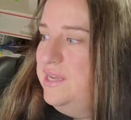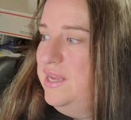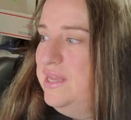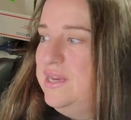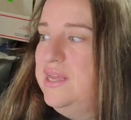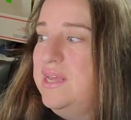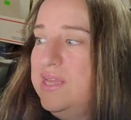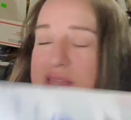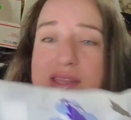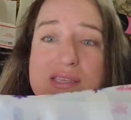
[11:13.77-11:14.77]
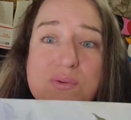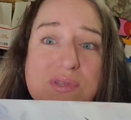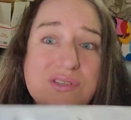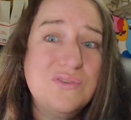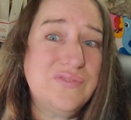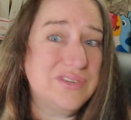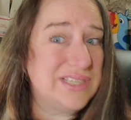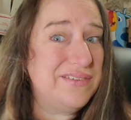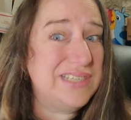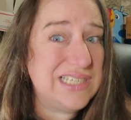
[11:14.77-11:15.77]
and this one sold for
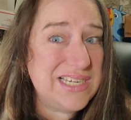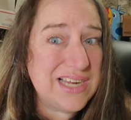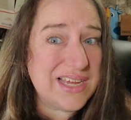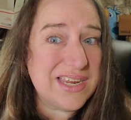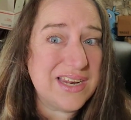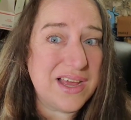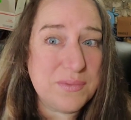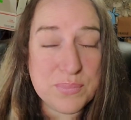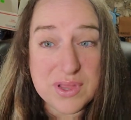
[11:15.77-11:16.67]
seventeen ninety-nine